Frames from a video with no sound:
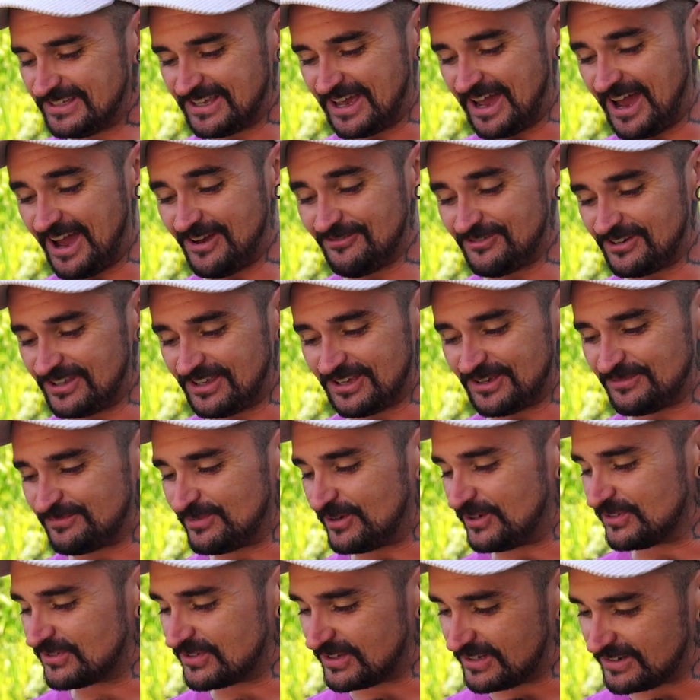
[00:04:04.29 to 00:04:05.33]
to have any hip
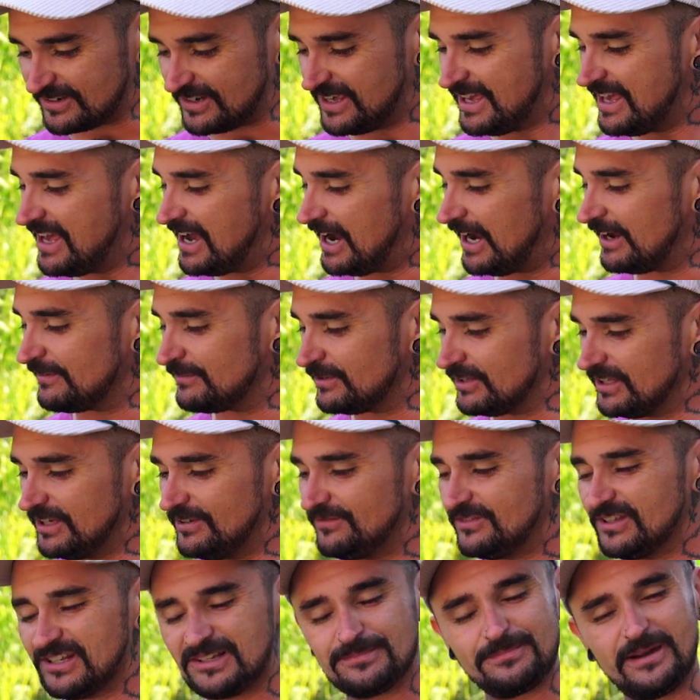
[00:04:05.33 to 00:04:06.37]
belts. And I
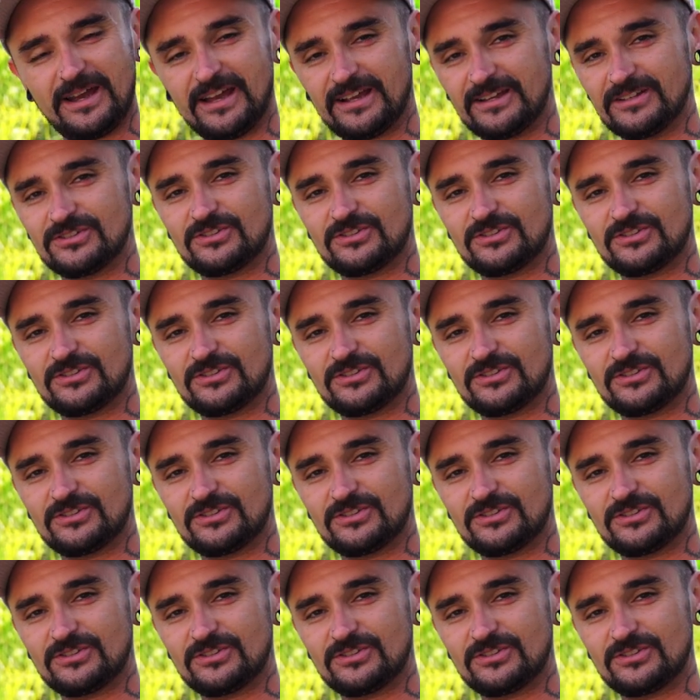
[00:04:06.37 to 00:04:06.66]
believe this pack